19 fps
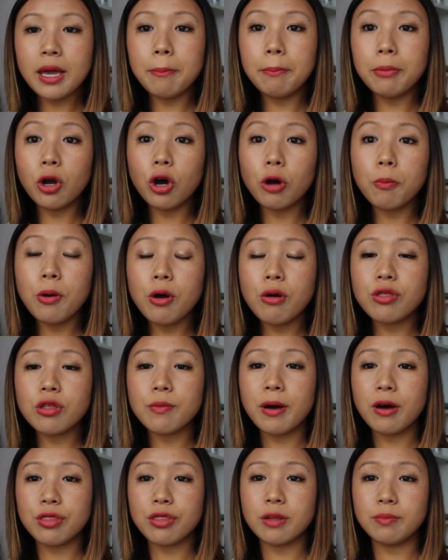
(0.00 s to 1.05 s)
blog post
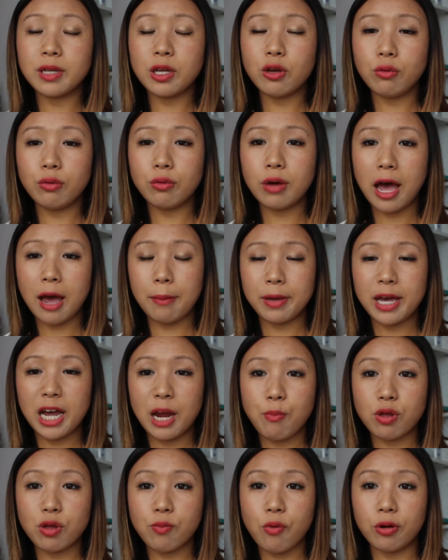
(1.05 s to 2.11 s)
about some new
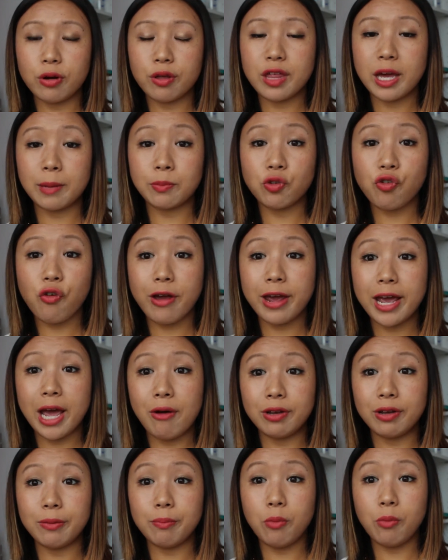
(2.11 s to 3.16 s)
Kypris products I'm trying
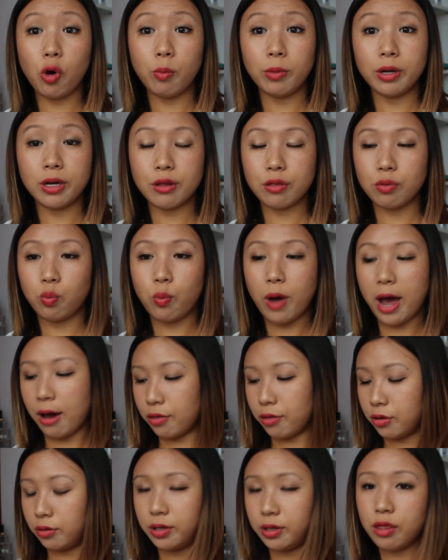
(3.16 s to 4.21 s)
out at the moment as well.
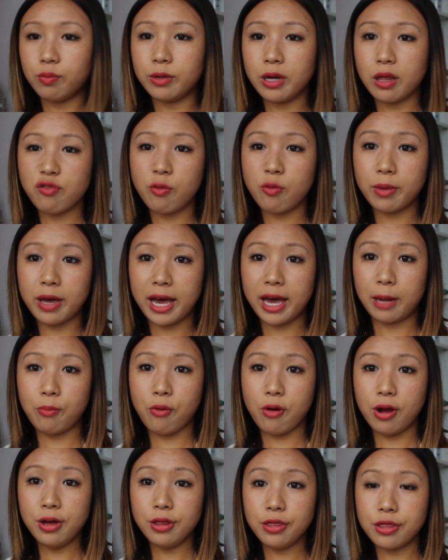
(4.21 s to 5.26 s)
So this one is from
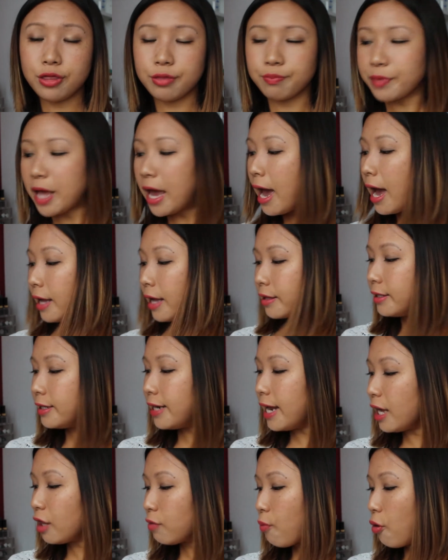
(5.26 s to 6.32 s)
Kypris. The
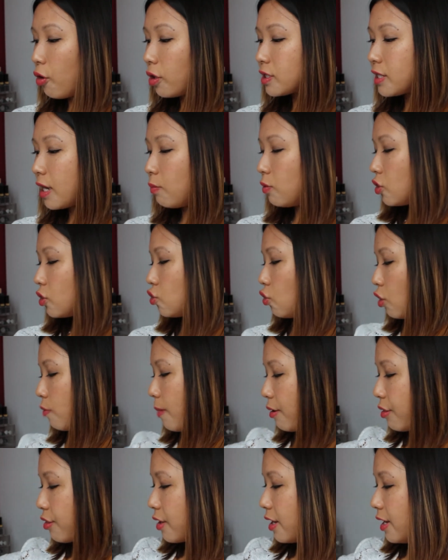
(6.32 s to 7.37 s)
next product I want to talk
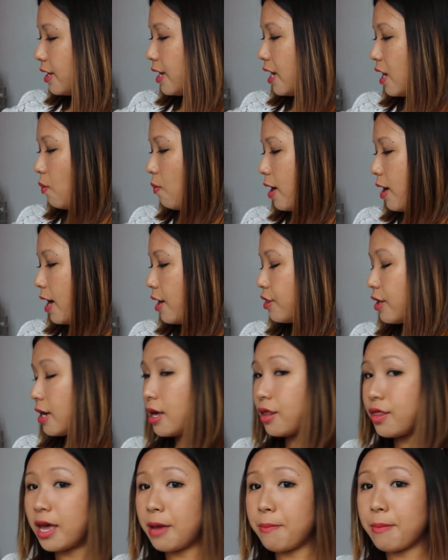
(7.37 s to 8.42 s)
about skincare wise
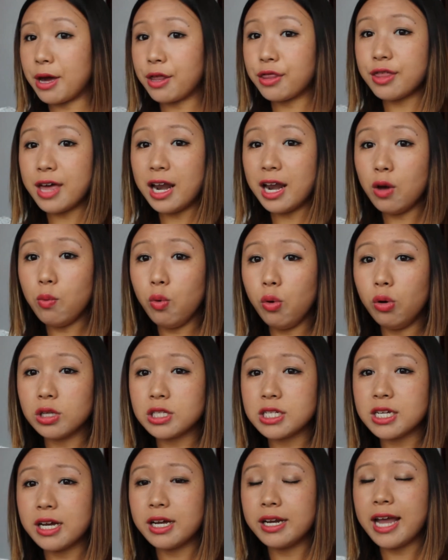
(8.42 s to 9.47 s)
is a micellar
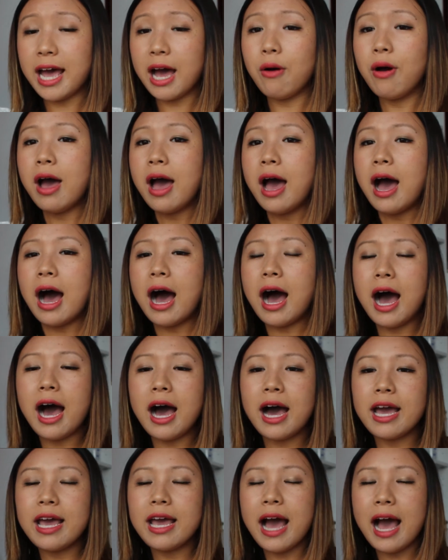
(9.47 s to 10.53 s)
water. Now
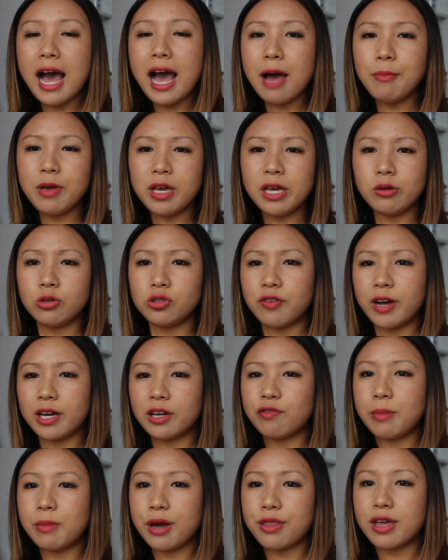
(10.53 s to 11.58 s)
I am a huge fan
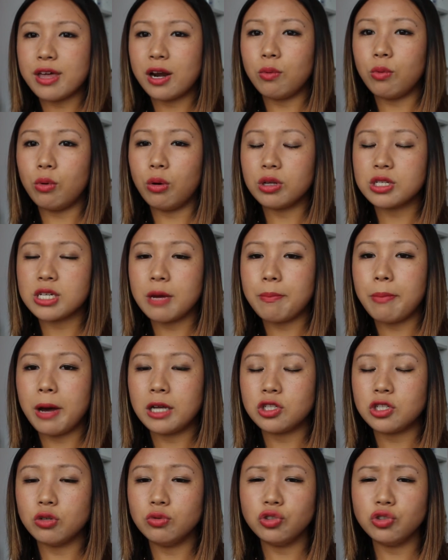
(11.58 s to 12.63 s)
of micellar water, but I
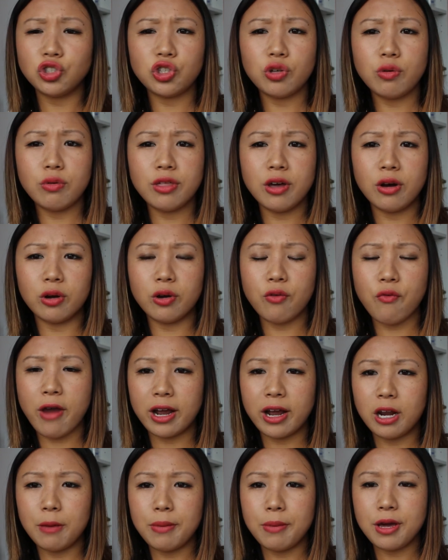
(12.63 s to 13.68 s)
don't use it on a
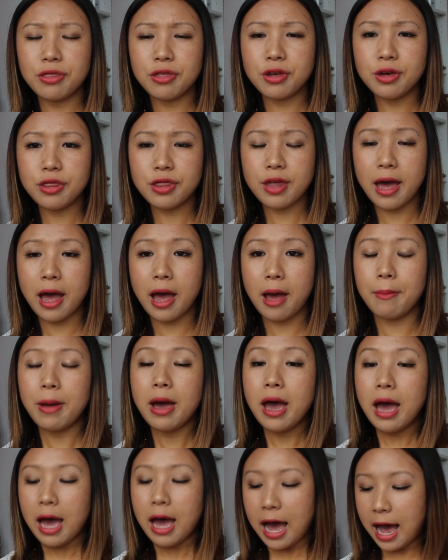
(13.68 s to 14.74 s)
regular basis, and
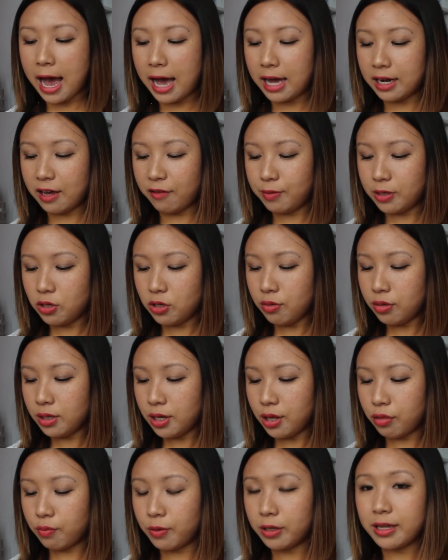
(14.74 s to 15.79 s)
I've been using
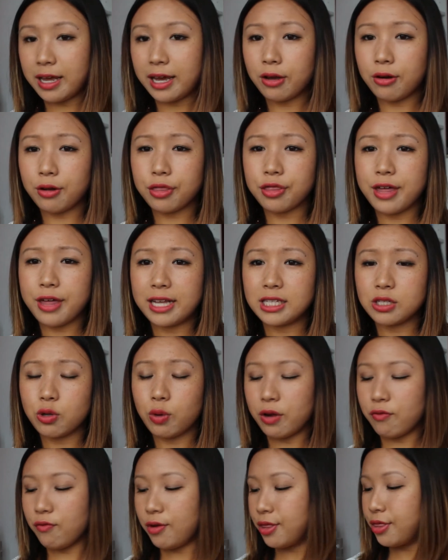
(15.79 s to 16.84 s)
this one that I got sent
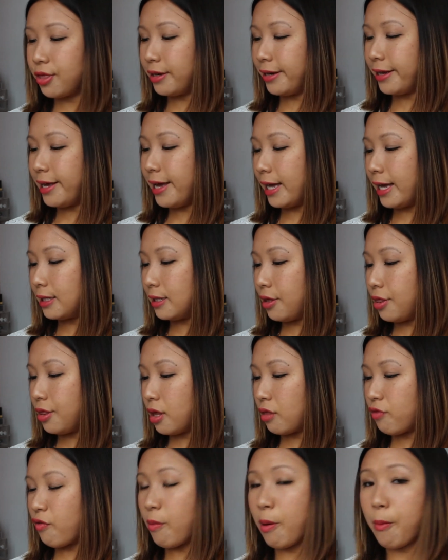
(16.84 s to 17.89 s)
quite recently, and this
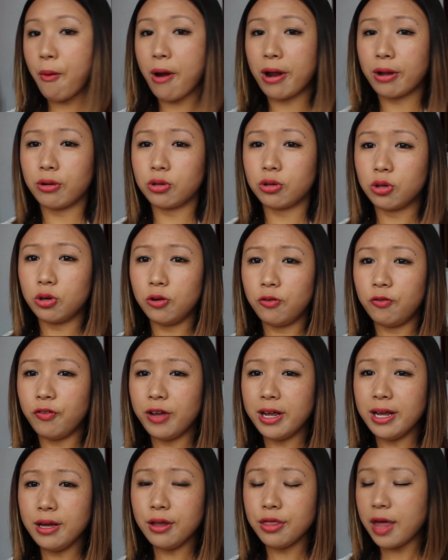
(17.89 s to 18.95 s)
is from a brand called Good
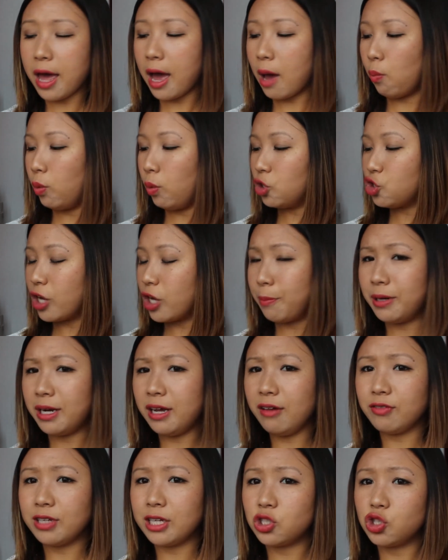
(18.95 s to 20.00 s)
Things, which I
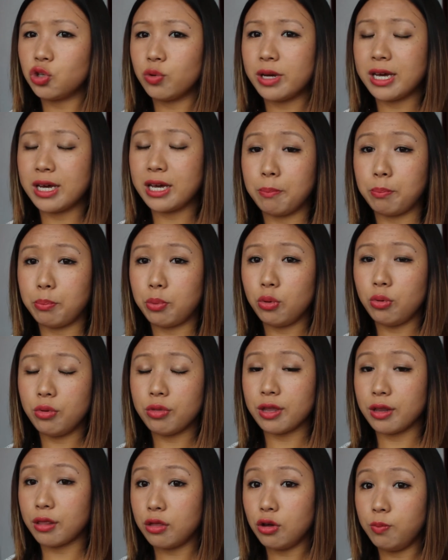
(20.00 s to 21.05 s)
believe they do it Boots
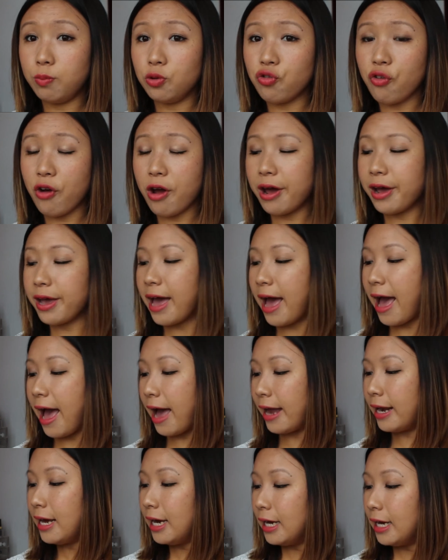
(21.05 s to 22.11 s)
and Superdrug,
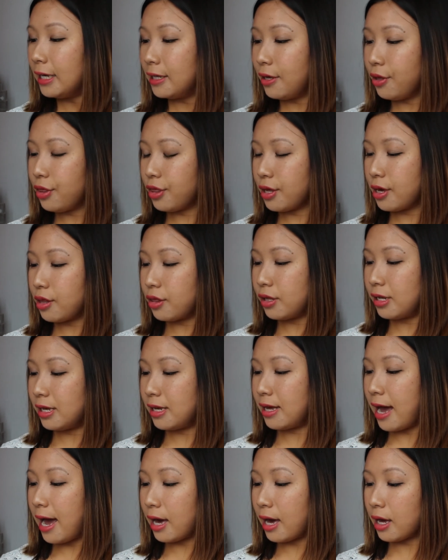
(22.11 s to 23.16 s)
and this is
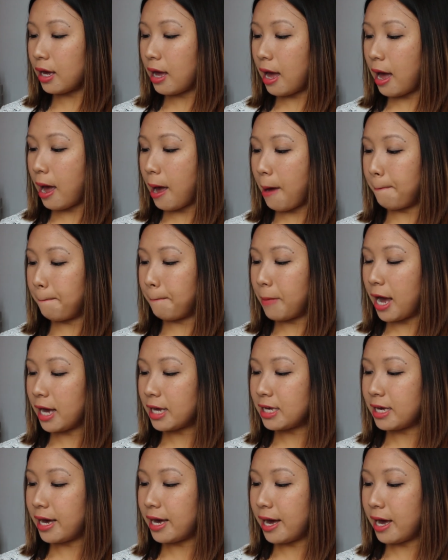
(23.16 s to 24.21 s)
the
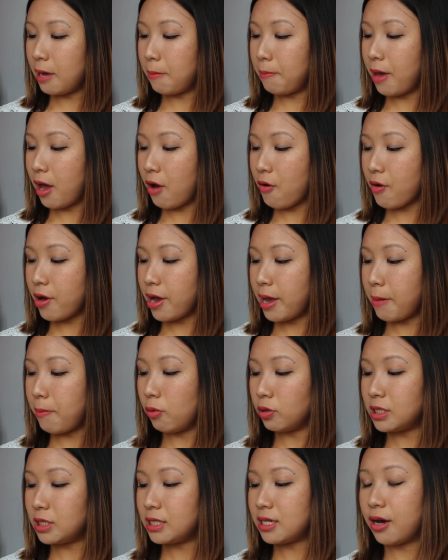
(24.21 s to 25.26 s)
Acai Berry
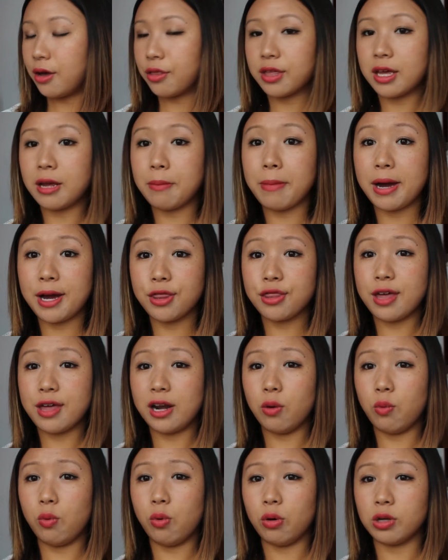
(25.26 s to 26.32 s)
Multitasking
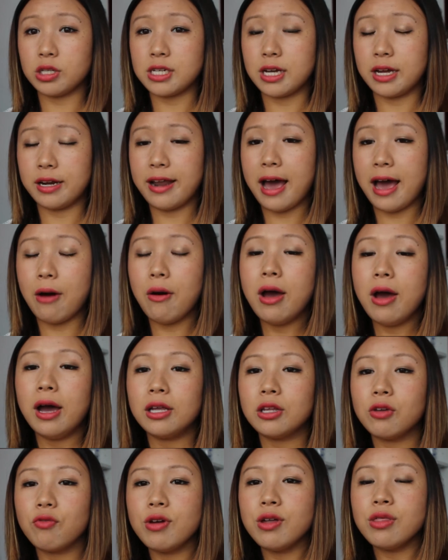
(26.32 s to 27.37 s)
Micellar Water. Now
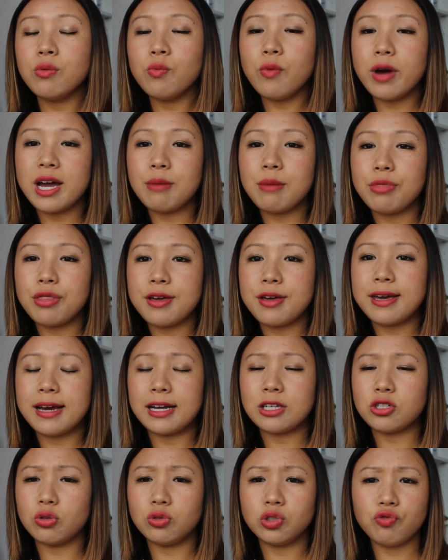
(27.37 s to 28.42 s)
the reason why I'm saying
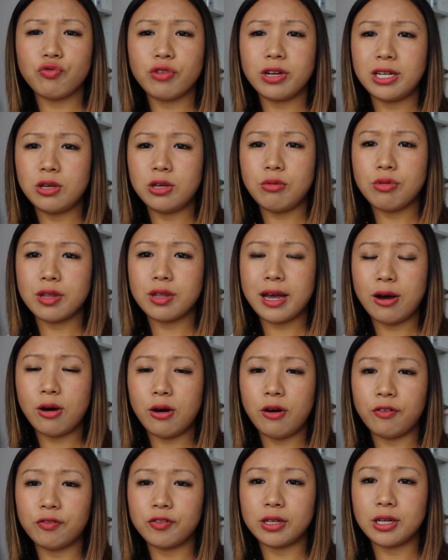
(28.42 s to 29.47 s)
I don't really use it that
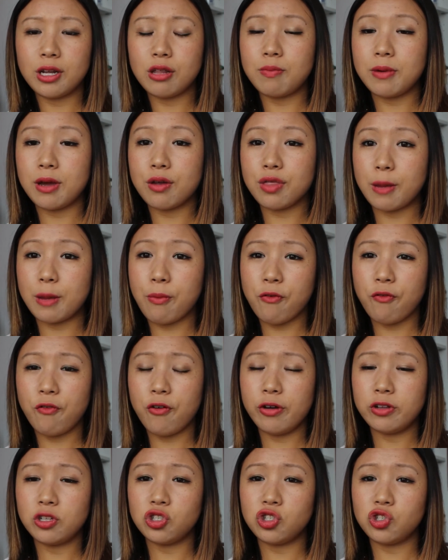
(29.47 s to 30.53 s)
often is because I
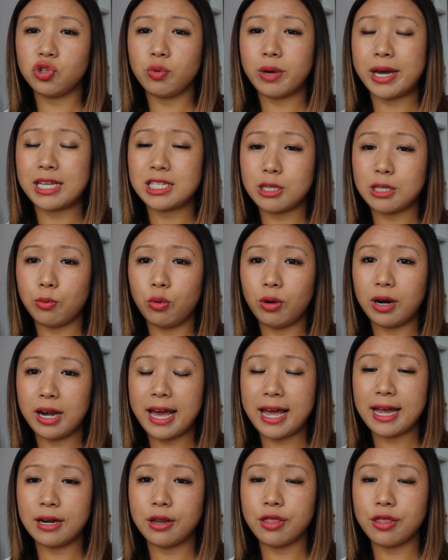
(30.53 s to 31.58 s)
prefer to do a double
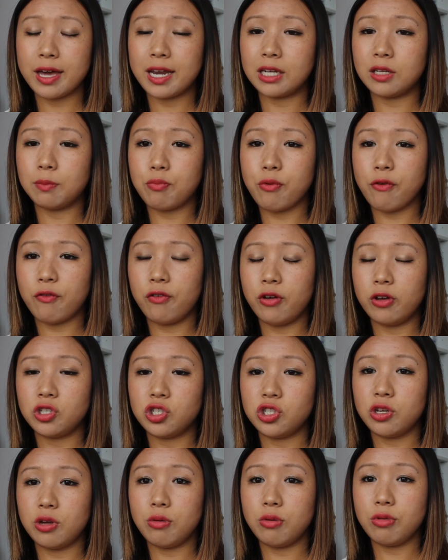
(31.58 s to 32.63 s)
cleanse, and I prefer
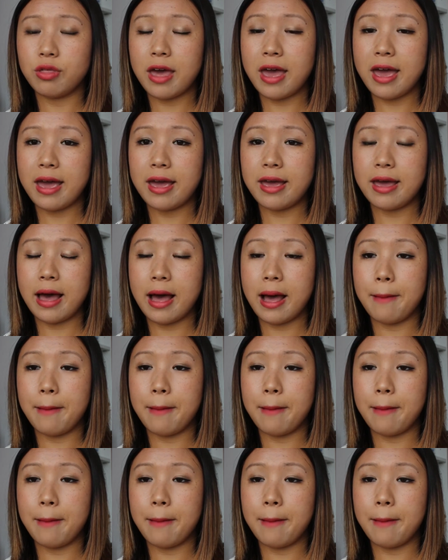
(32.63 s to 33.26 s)
to use a